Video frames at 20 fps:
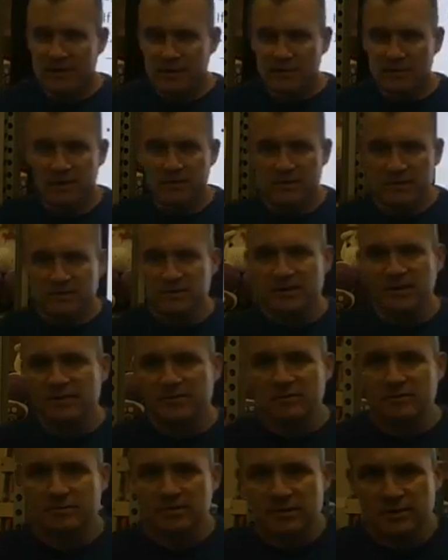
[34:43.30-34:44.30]
I talk about
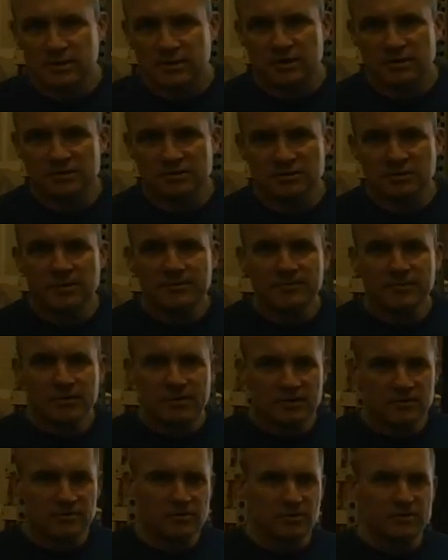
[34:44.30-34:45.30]
savings because
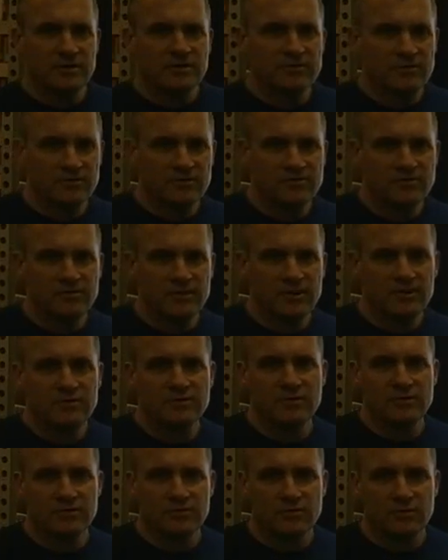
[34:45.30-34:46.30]
there's so many decision makers
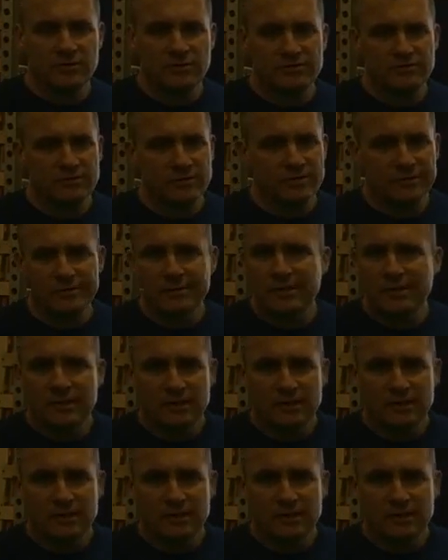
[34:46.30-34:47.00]
at a trade show.